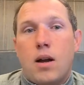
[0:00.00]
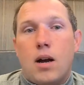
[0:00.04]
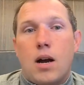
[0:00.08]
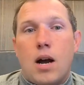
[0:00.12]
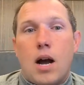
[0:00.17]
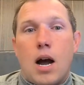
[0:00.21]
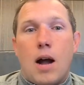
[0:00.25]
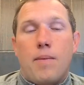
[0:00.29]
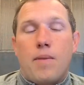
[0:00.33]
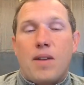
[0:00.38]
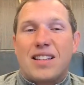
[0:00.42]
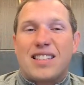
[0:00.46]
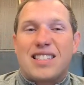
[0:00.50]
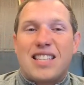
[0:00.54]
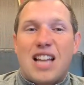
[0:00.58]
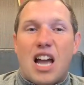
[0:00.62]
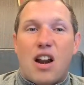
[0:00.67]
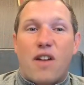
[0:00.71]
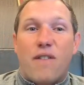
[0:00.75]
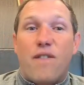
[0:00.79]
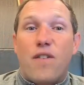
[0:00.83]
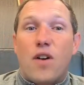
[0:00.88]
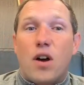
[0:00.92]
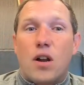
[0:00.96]
It's
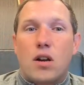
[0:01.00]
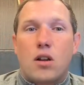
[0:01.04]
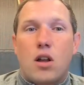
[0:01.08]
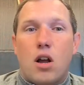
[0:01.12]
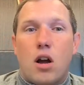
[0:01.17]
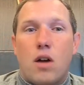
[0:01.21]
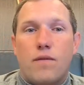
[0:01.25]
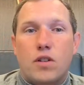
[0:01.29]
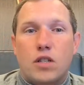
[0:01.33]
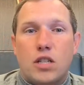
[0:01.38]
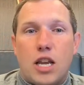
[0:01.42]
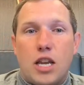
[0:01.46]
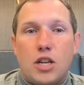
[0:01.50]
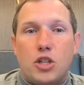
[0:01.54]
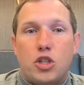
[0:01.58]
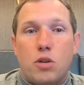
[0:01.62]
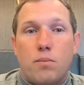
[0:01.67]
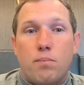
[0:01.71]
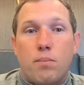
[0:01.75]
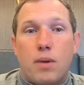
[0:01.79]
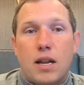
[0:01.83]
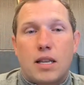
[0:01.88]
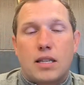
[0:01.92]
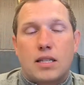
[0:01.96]
not a fun
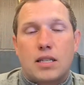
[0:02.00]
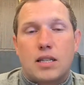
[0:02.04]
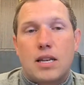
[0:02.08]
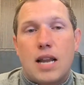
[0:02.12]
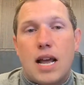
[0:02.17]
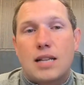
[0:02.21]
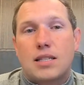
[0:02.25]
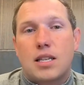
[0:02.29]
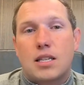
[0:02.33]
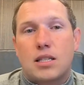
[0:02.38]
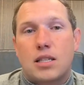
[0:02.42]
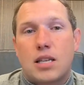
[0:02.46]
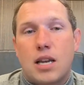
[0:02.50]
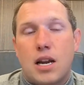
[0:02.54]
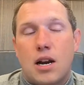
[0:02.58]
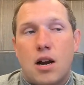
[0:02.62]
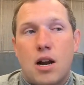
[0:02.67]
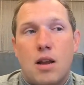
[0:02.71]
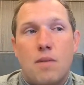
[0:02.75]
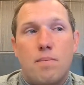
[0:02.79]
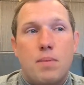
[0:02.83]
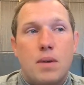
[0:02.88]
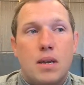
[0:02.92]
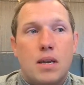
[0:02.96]
conversation, but it's
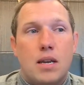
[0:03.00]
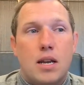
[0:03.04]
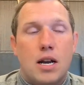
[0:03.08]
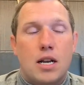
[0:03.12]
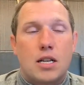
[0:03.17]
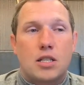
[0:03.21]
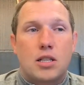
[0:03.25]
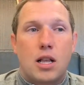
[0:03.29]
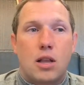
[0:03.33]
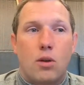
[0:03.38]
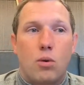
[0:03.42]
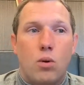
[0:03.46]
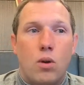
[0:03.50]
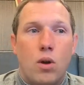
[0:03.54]
necessary because